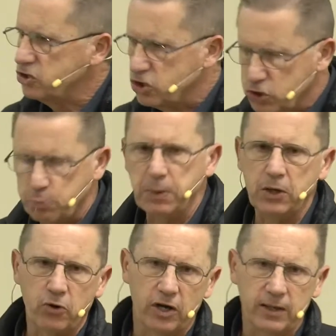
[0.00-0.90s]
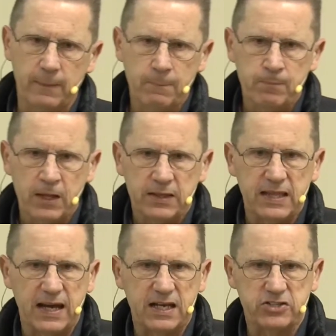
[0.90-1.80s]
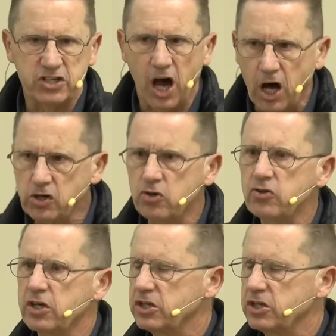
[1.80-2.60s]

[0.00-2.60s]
spirit that is under the